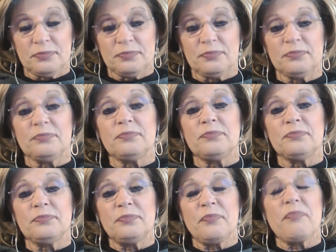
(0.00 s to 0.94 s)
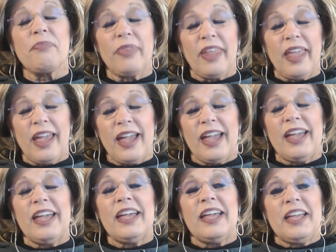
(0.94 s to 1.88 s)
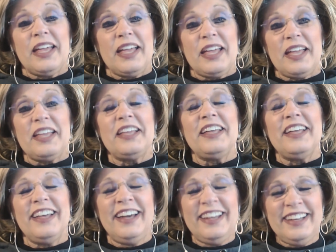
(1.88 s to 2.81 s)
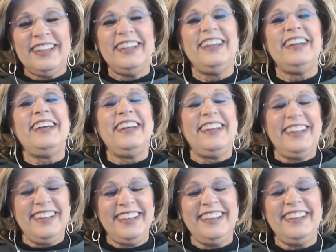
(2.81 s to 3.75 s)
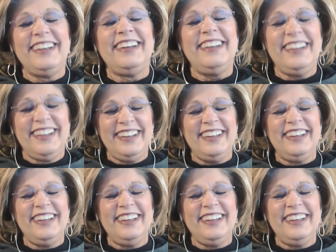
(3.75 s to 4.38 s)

No words are spoken by the person on screen.